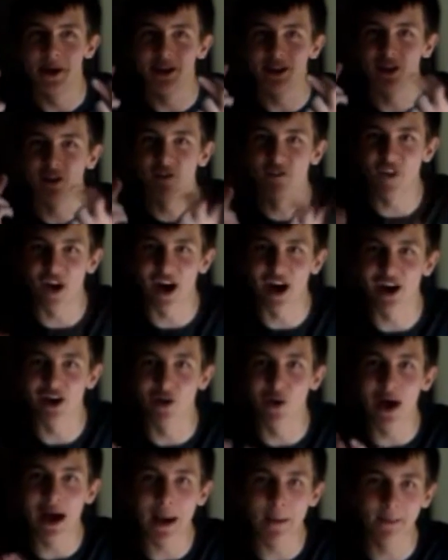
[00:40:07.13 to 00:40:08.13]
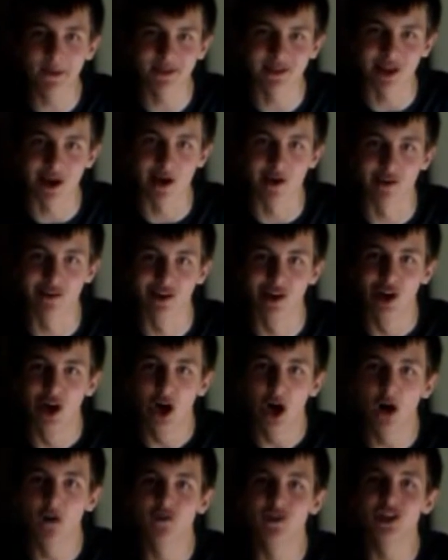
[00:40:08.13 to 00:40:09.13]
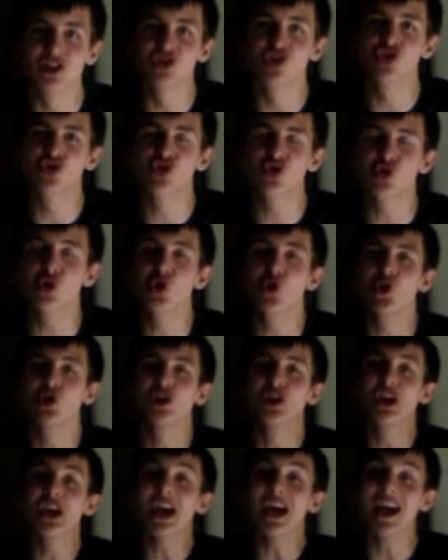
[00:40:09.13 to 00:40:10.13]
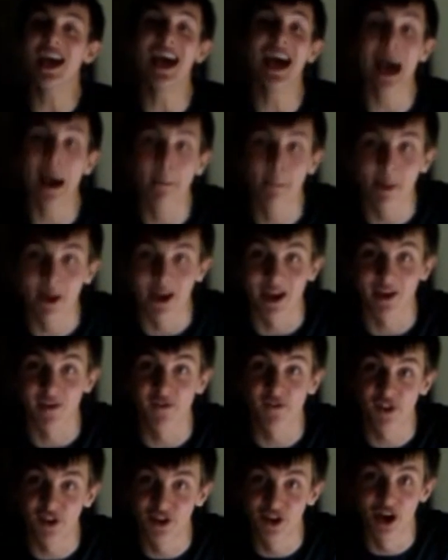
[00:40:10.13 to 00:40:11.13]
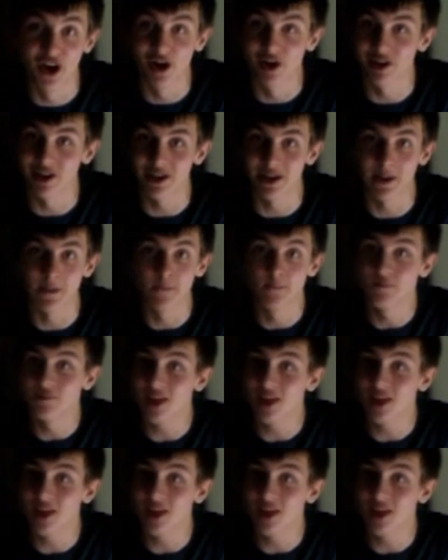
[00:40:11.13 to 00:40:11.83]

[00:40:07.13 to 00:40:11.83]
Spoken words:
the final episode of this truly epic finale.